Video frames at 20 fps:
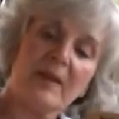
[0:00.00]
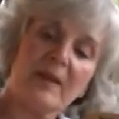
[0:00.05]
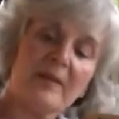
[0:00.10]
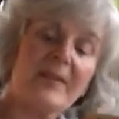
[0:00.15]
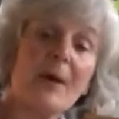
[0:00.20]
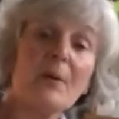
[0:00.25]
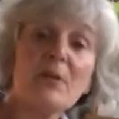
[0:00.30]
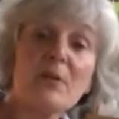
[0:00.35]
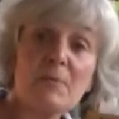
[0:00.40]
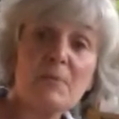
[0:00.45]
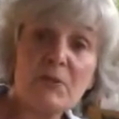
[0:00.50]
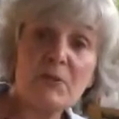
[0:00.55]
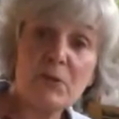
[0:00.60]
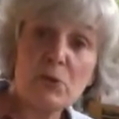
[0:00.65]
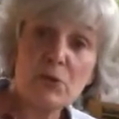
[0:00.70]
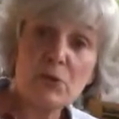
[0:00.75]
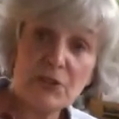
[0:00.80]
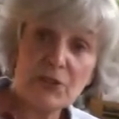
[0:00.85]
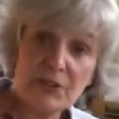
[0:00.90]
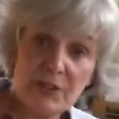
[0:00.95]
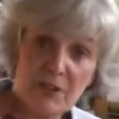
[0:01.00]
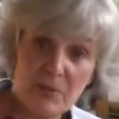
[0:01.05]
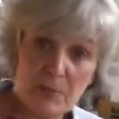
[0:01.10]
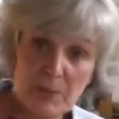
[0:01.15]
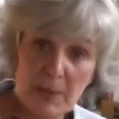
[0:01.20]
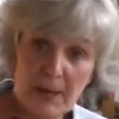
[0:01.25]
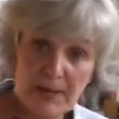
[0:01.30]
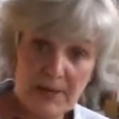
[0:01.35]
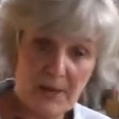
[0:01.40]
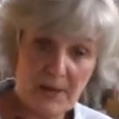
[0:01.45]
That was before she
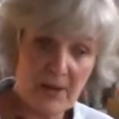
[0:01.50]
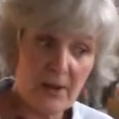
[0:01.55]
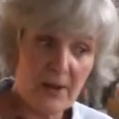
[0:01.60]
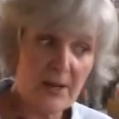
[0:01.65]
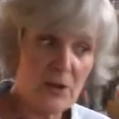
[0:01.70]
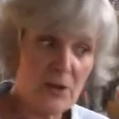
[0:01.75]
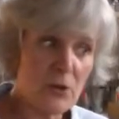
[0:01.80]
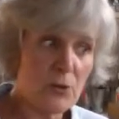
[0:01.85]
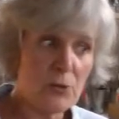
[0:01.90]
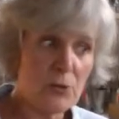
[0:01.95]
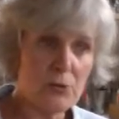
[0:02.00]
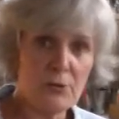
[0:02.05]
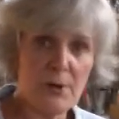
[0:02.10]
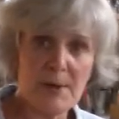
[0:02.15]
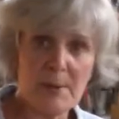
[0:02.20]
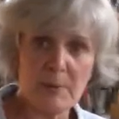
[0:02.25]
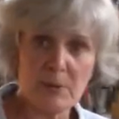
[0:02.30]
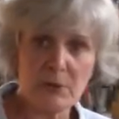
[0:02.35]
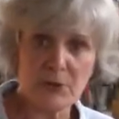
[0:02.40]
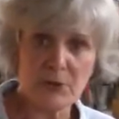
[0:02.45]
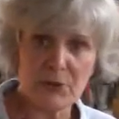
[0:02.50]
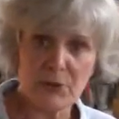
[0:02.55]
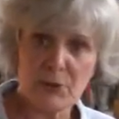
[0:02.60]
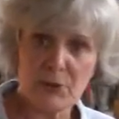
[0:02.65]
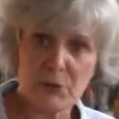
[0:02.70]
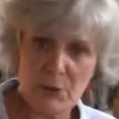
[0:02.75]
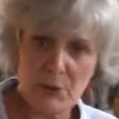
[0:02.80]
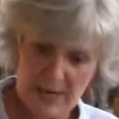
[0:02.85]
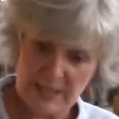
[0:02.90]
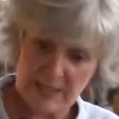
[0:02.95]
displayed her incredible true
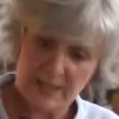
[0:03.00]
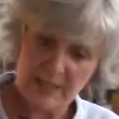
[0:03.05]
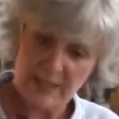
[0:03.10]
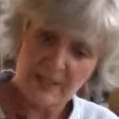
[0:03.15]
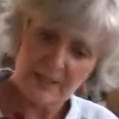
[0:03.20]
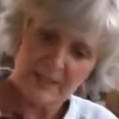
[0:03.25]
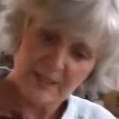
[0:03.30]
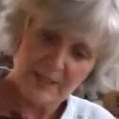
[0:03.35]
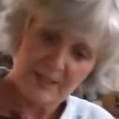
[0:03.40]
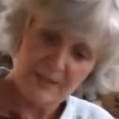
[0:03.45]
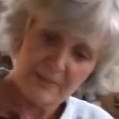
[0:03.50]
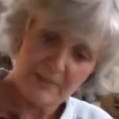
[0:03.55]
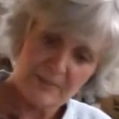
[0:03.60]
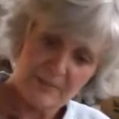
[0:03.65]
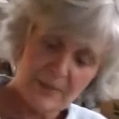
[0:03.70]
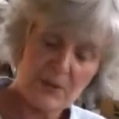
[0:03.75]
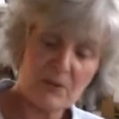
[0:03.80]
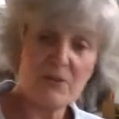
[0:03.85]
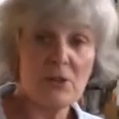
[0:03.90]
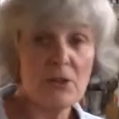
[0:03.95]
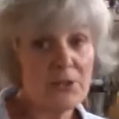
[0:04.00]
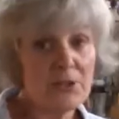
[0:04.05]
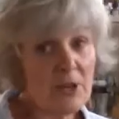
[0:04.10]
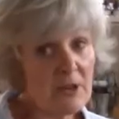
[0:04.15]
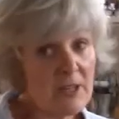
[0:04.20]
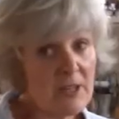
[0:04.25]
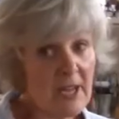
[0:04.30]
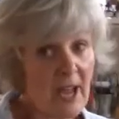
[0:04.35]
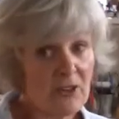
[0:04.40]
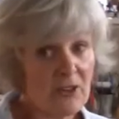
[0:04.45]
grit, because not
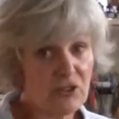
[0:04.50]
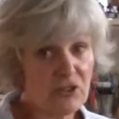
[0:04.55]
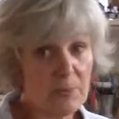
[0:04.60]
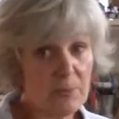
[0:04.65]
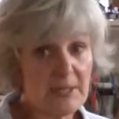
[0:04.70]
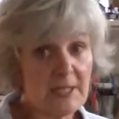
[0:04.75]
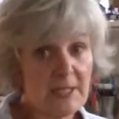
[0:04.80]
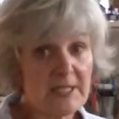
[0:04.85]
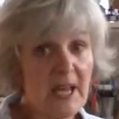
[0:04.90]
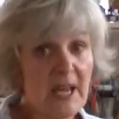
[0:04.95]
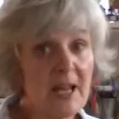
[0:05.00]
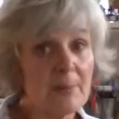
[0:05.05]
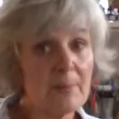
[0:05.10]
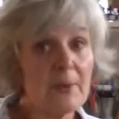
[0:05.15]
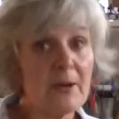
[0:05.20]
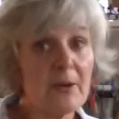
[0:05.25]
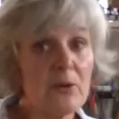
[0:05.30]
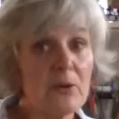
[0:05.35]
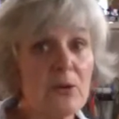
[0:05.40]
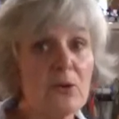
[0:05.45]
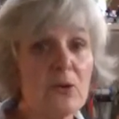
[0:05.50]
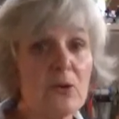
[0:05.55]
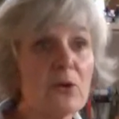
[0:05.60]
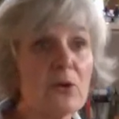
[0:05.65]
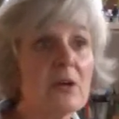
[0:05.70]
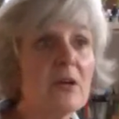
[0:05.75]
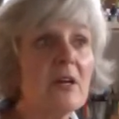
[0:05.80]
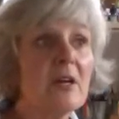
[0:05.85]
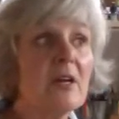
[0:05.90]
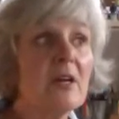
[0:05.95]
only had she been attacked by a
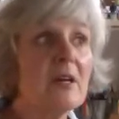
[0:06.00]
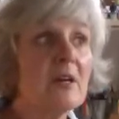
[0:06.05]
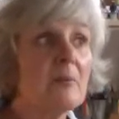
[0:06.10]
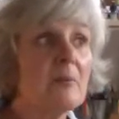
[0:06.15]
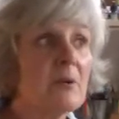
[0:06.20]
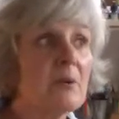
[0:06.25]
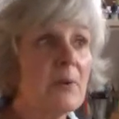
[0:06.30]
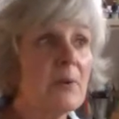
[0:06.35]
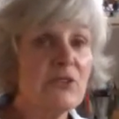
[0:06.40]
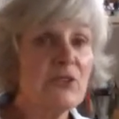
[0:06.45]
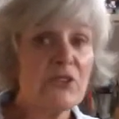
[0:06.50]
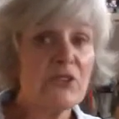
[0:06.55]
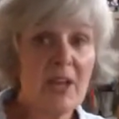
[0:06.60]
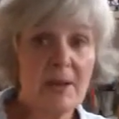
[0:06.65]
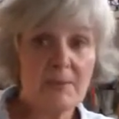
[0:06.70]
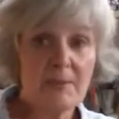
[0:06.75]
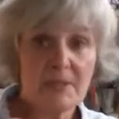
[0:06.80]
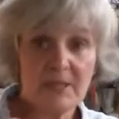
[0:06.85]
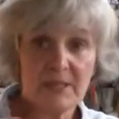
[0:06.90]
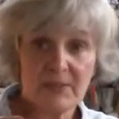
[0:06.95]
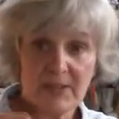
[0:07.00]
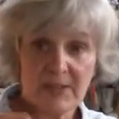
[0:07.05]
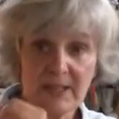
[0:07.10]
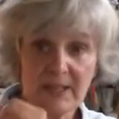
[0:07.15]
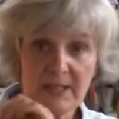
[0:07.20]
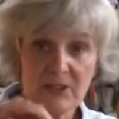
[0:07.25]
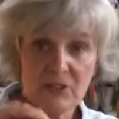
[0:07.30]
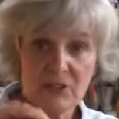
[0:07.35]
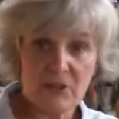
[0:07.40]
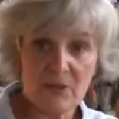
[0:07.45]
hawk, but when she came to live
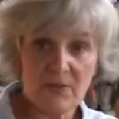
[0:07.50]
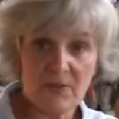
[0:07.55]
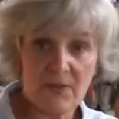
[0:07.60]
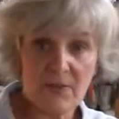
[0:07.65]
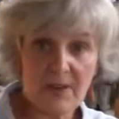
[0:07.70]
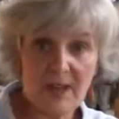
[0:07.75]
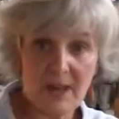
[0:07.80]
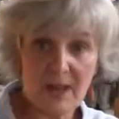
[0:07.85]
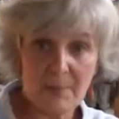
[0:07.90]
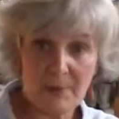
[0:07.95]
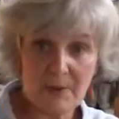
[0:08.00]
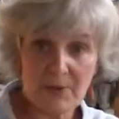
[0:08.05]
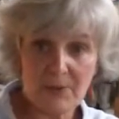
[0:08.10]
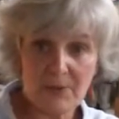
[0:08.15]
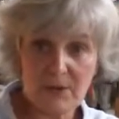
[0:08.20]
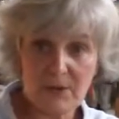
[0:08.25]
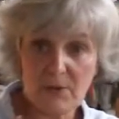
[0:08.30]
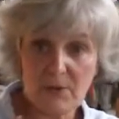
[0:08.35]
here, she was very happy free